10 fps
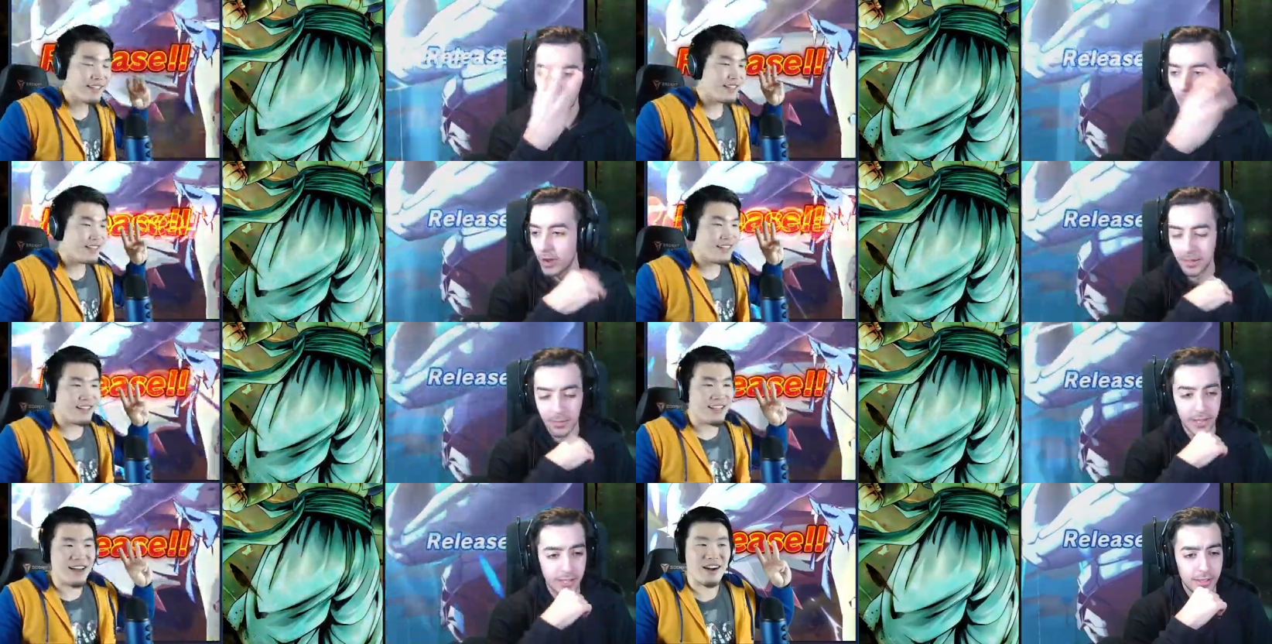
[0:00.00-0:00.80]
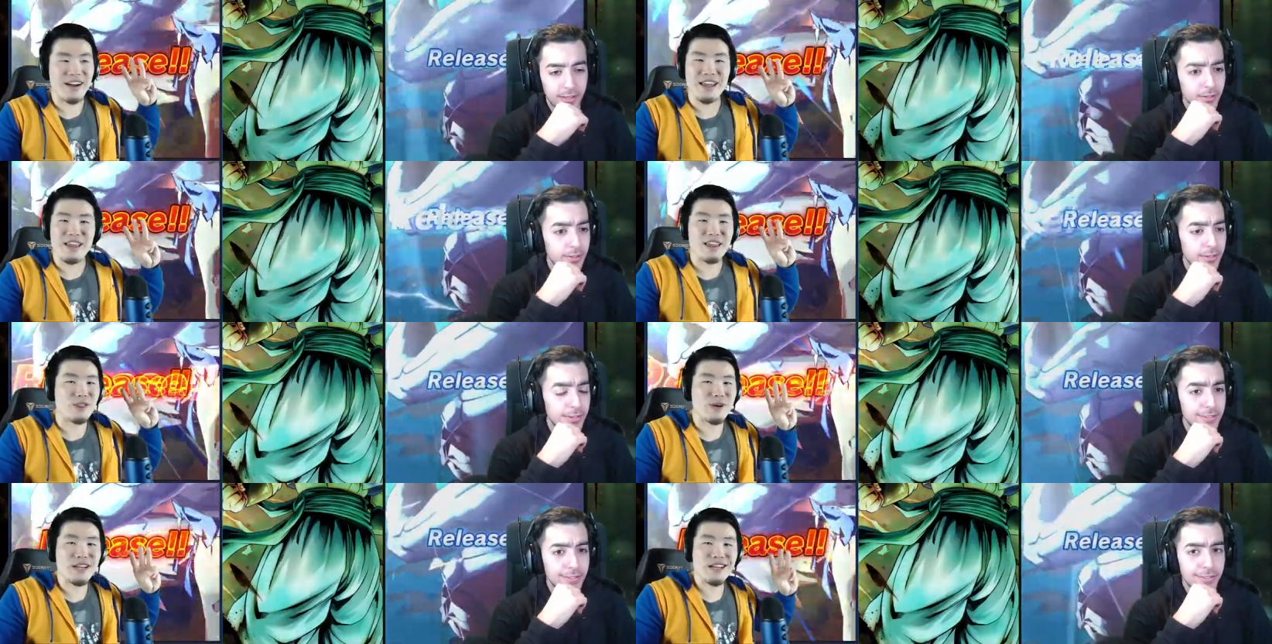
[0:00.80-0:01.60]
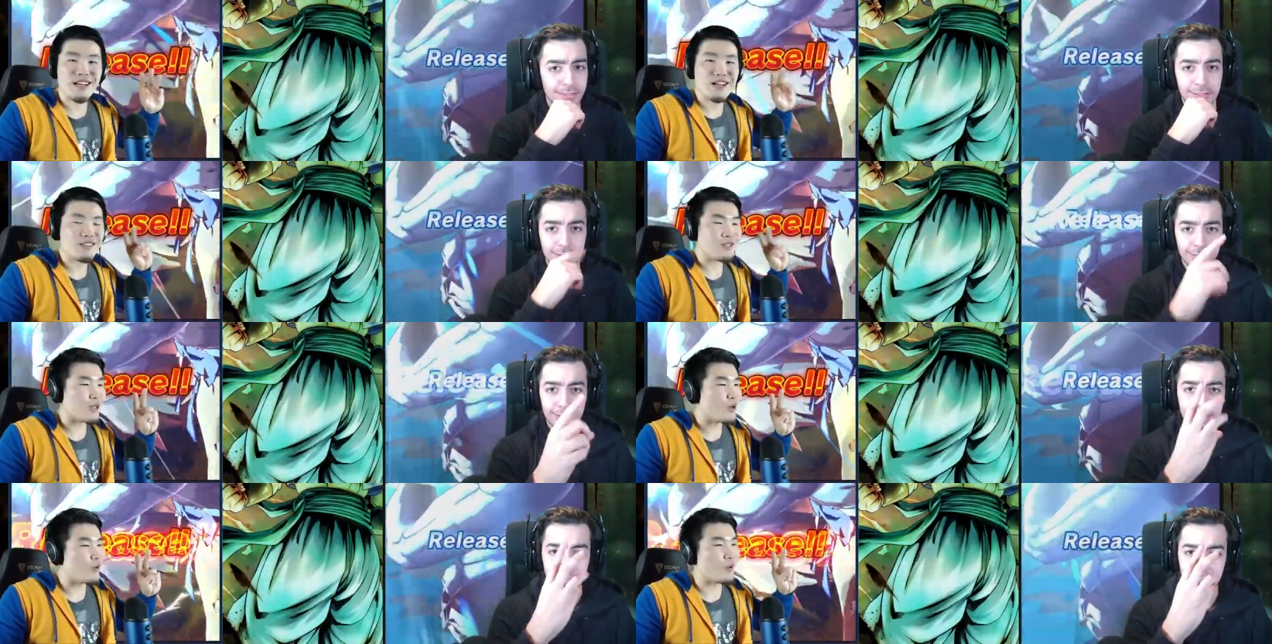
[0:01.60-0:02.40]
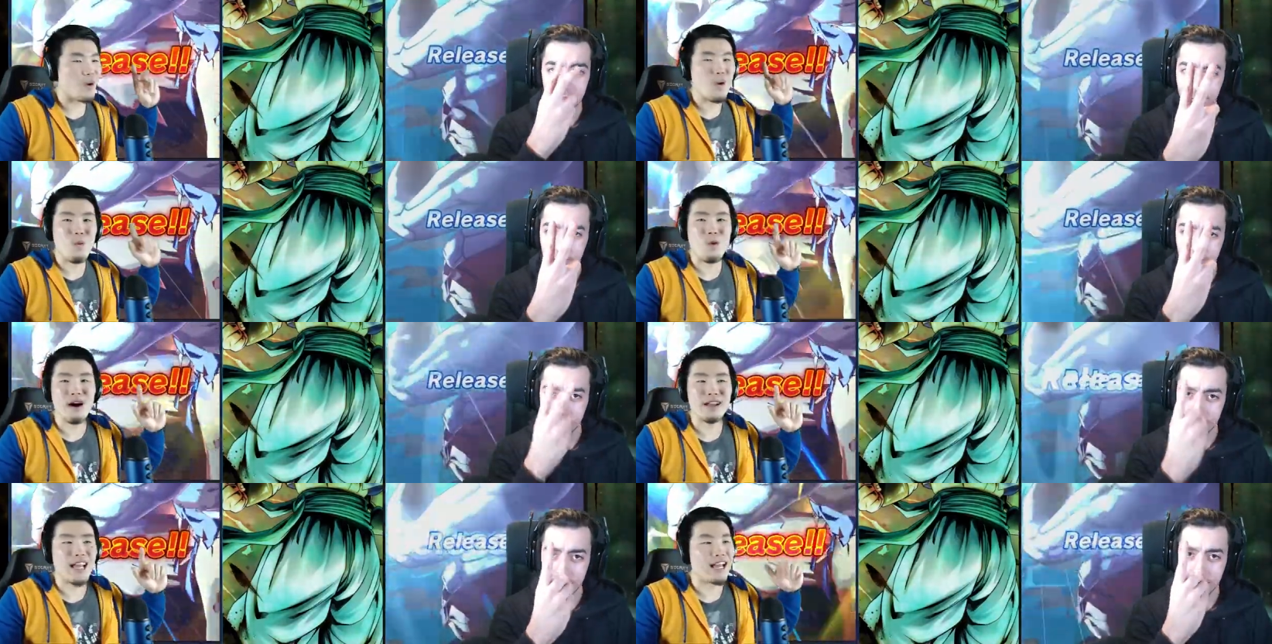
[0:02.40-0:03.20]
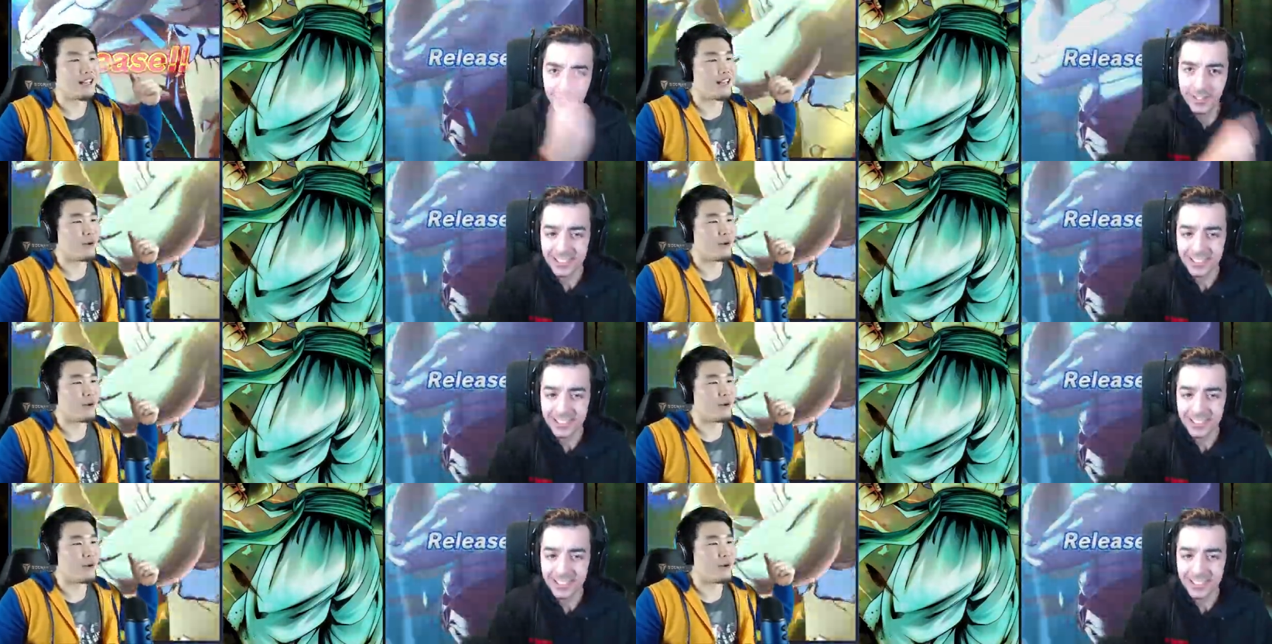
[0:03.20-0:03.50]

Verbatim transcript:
Speaker 1: I'm ready, buddy. All right, 3, 2, 1, let it